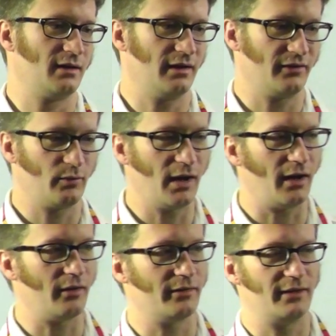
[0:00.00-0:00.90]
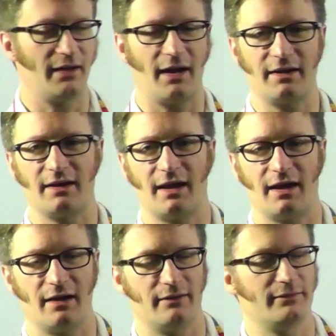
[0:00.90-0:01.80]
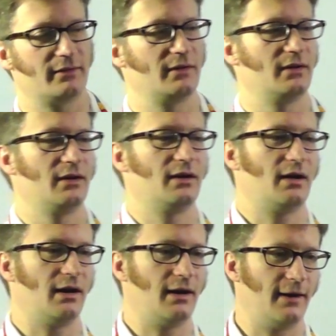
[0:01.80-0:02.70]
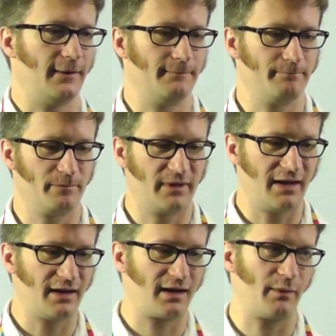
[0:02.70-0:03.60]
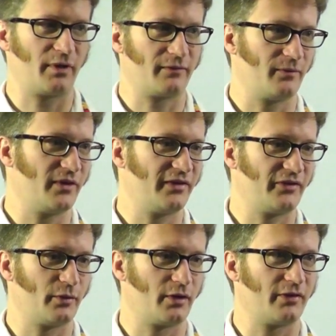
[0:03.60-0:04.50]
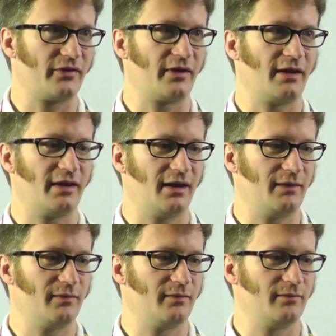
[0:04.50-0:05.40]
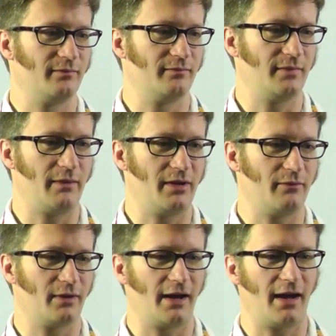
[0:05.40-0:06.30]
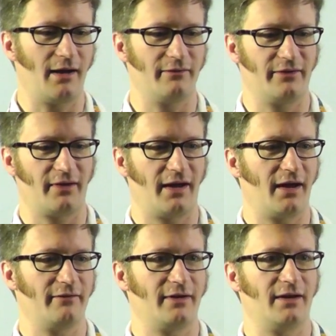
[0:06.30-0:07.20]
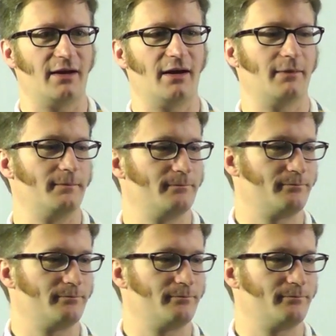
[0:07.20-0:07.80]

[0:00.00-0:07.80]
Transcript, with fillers: as well, then I can have uh, data coming from this source, and then maybe what I have is I have a uh,